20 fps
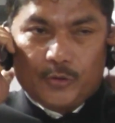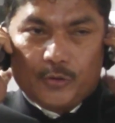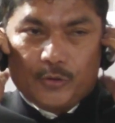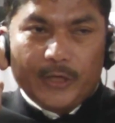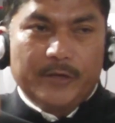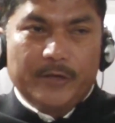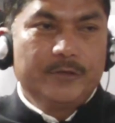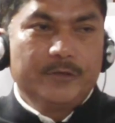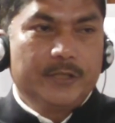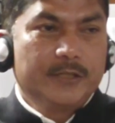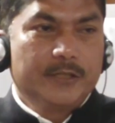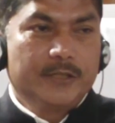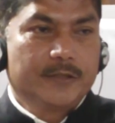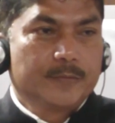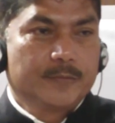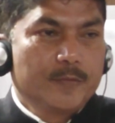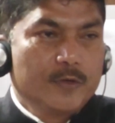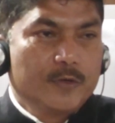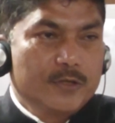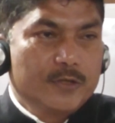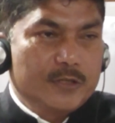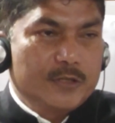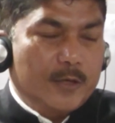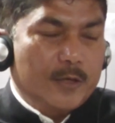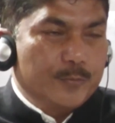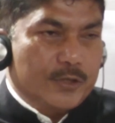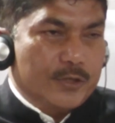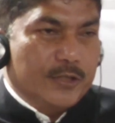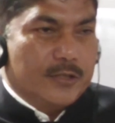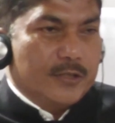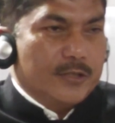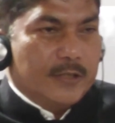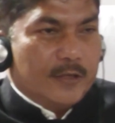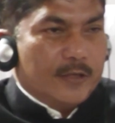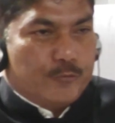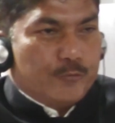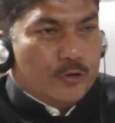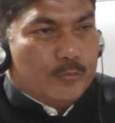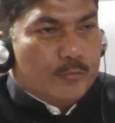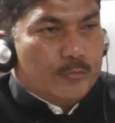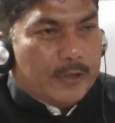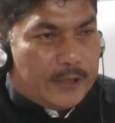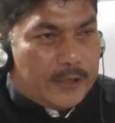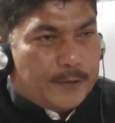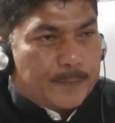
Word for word: kV substation at Phulbari